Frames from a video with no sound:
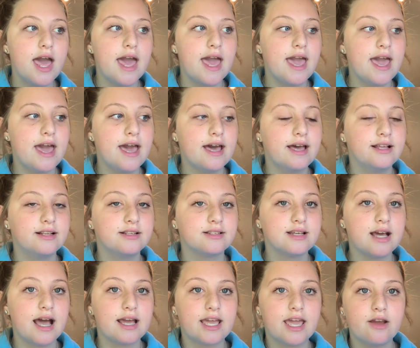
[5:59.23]

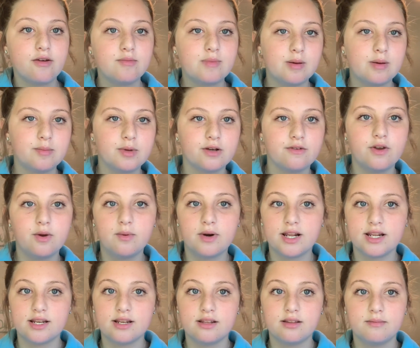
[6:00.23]
And I can't remember if he
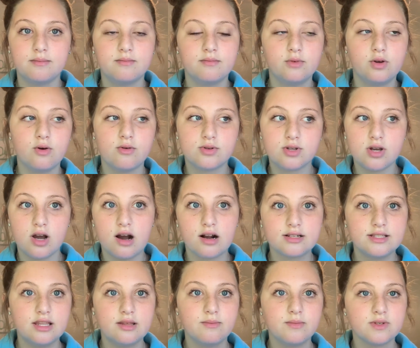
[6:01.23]
wanted to go
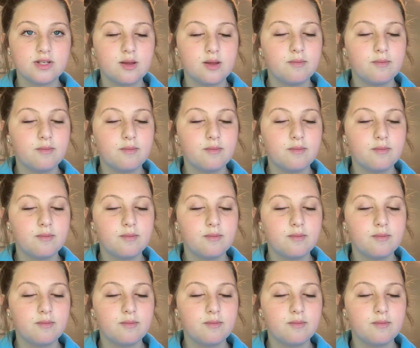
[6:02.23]
talk to them or